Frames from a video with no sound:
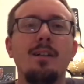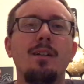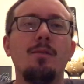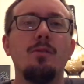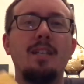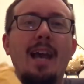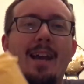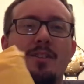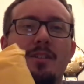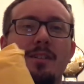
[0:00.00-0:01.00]
Uh, was
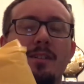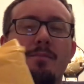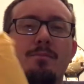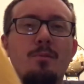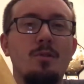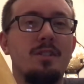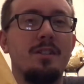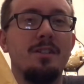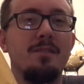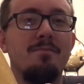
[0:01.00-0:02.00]
actually supposed
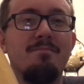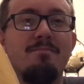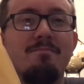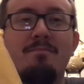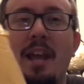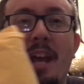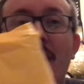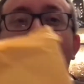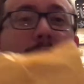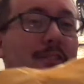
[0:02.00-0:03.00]
to
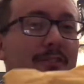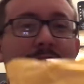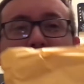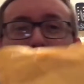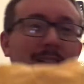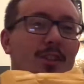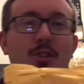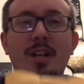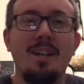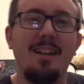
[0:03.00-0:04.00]
hand off and make the
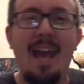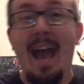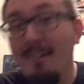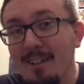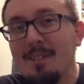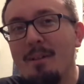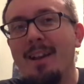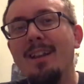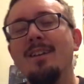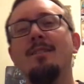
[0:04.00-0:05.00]
trade at
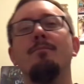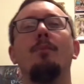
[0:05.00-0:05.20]
WrestleMania.